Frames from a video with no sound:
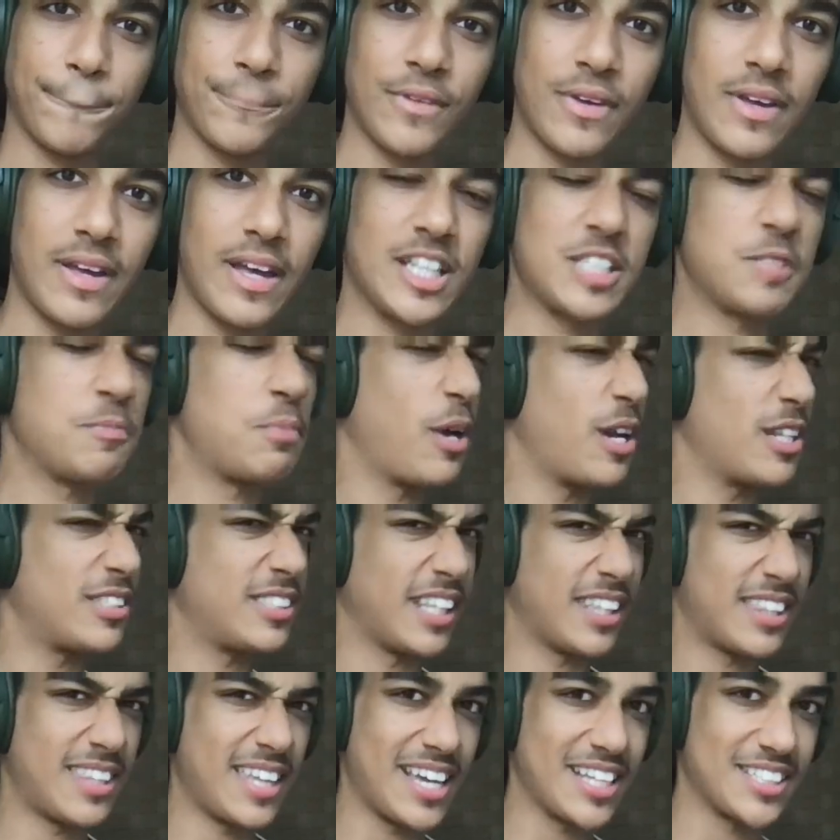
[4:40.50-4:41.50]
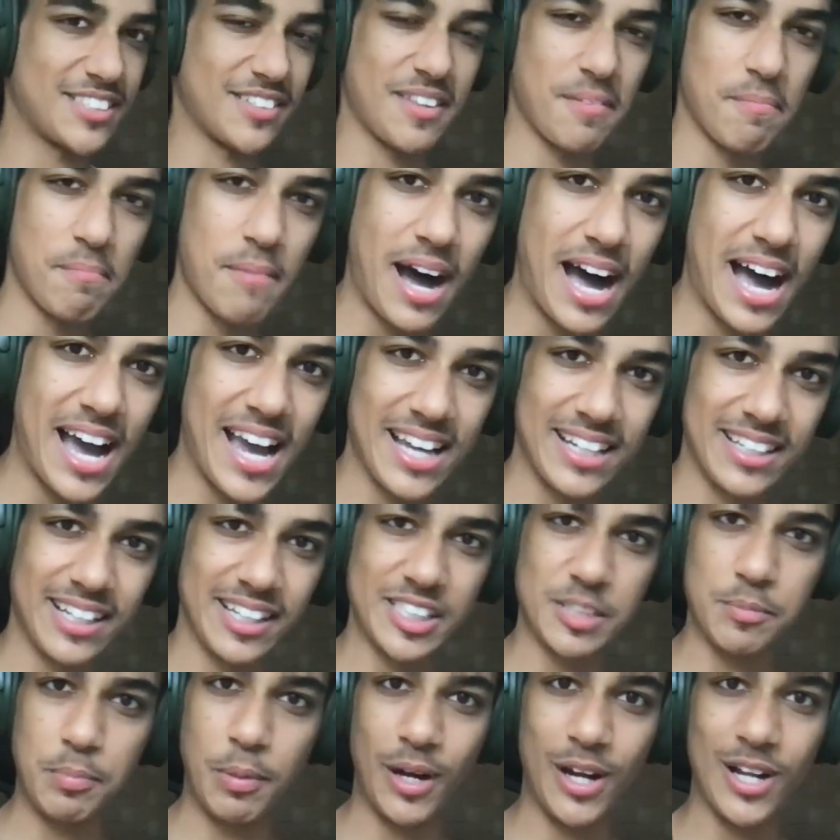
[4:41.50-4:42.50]
Experiencing things of the mind.
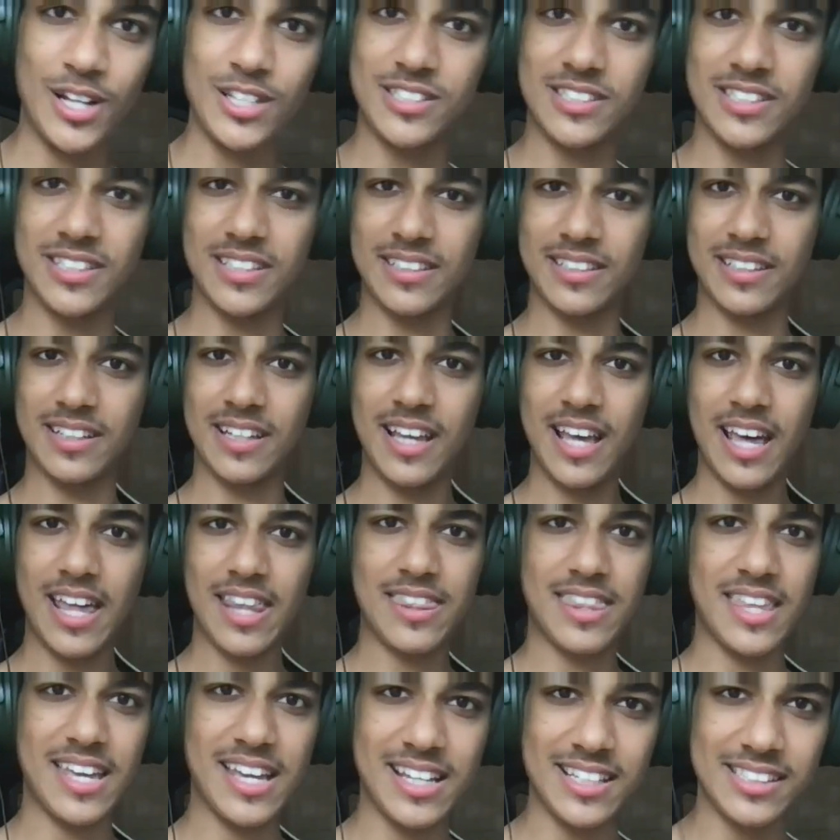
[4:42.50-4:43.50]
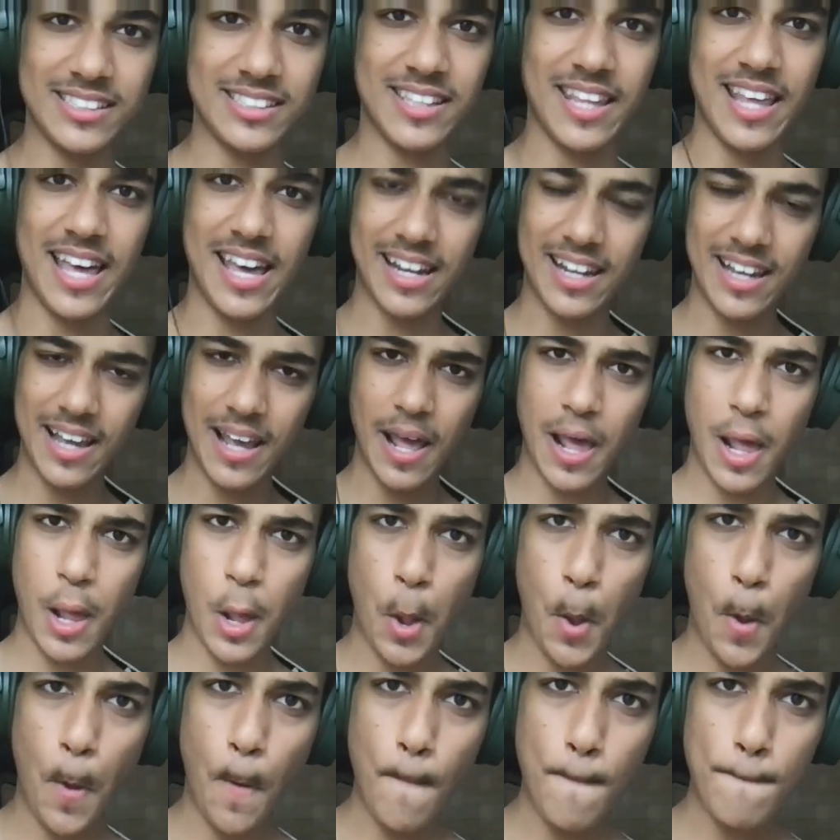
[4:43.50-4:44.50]
Experiencing things that
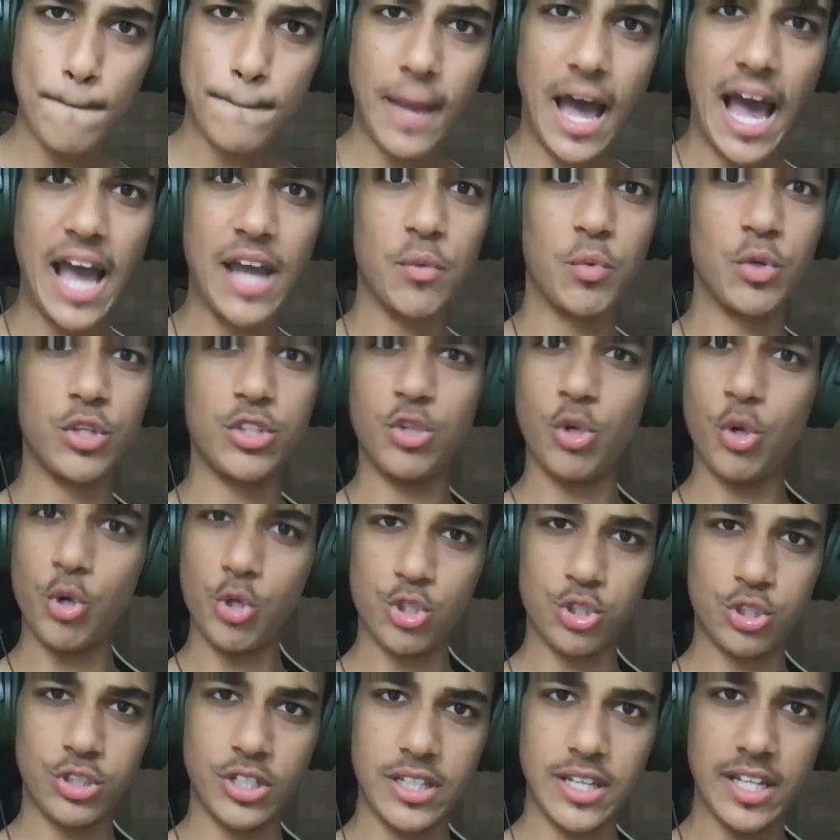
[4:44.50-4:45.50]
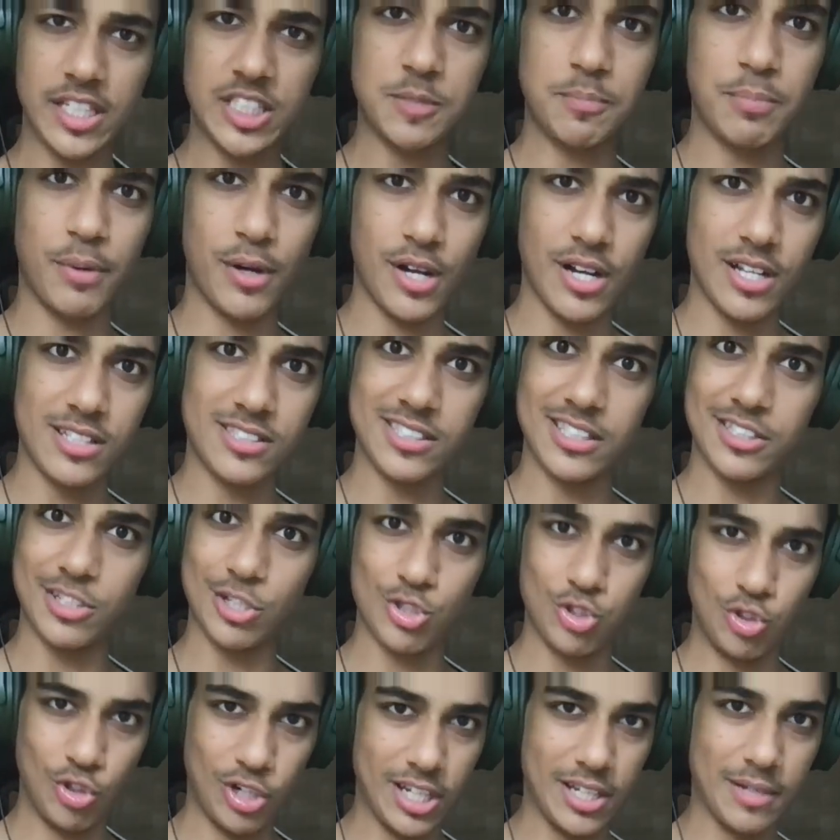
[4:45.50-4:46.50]
I would usually experience in a
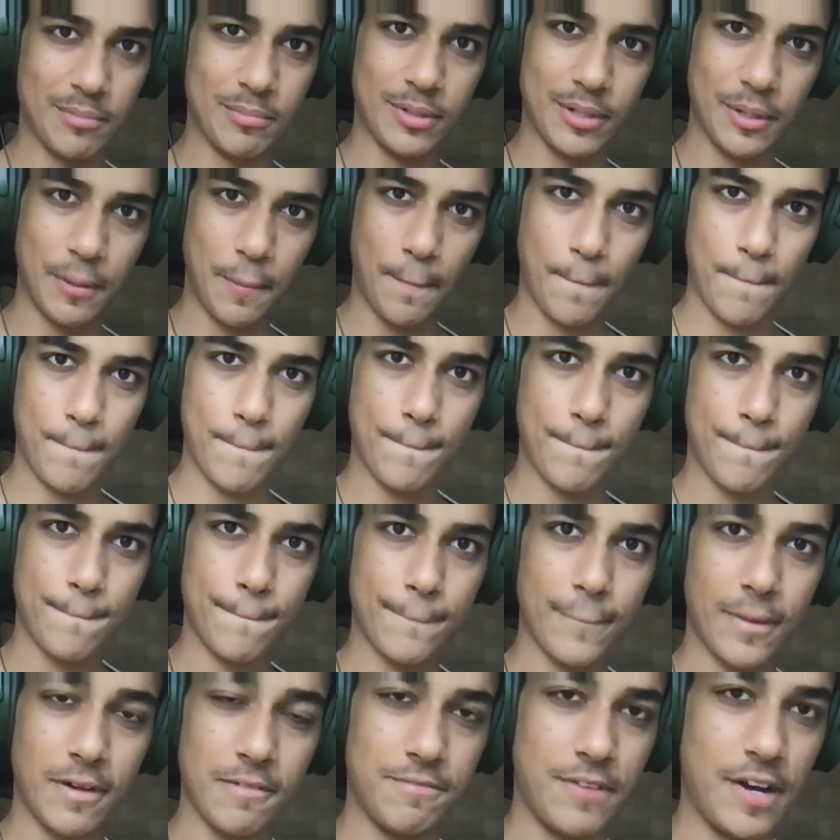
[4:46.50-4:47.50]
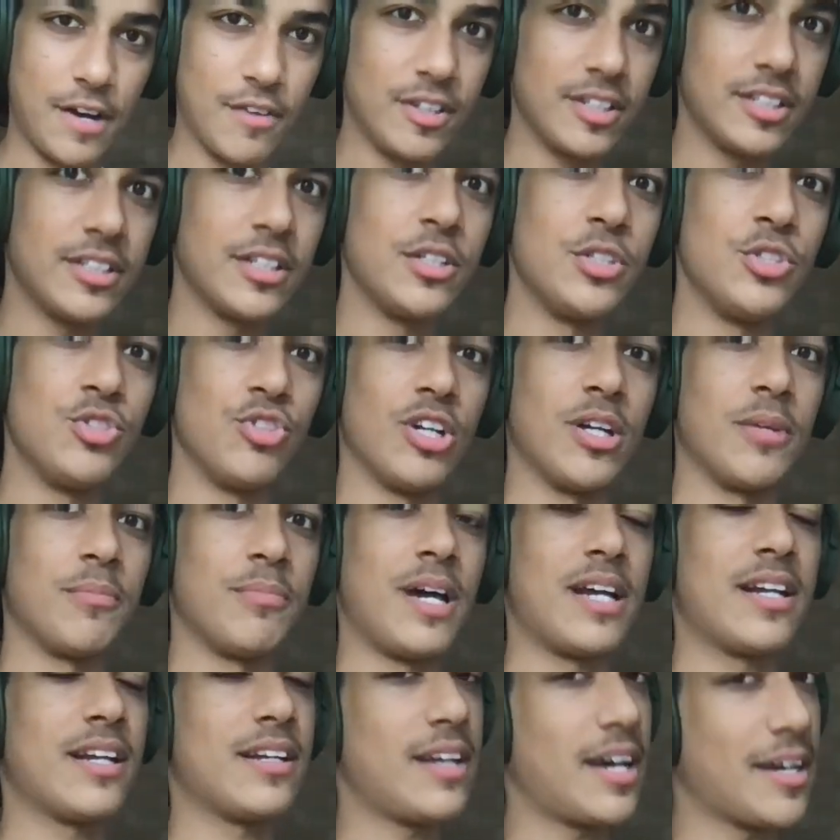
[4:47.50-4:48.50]
dream. A very good dream,
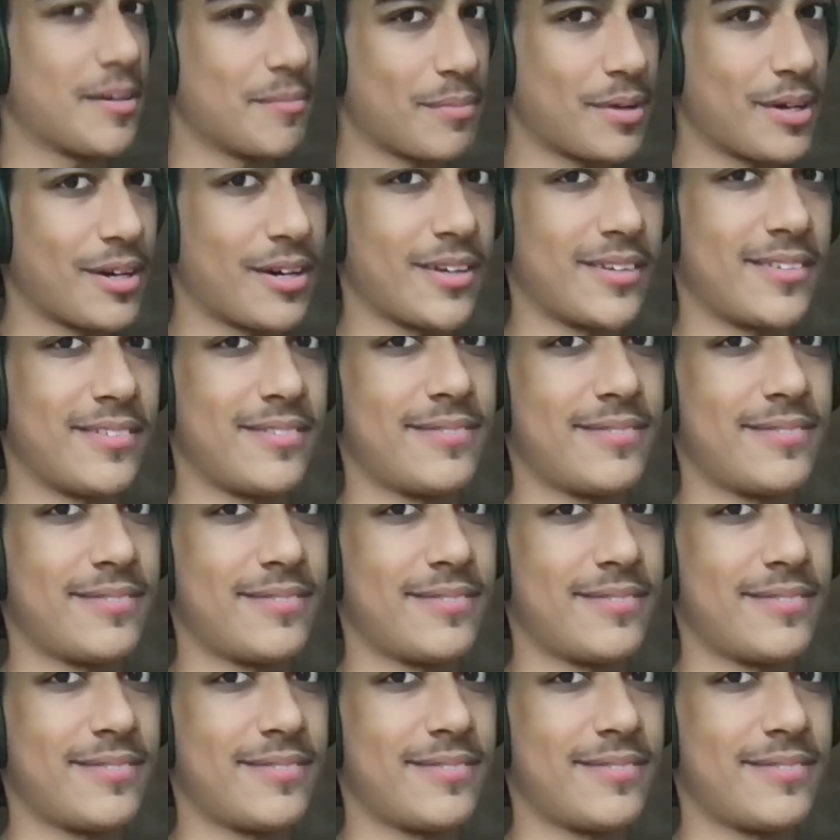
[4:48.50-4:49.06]
not a nightmare.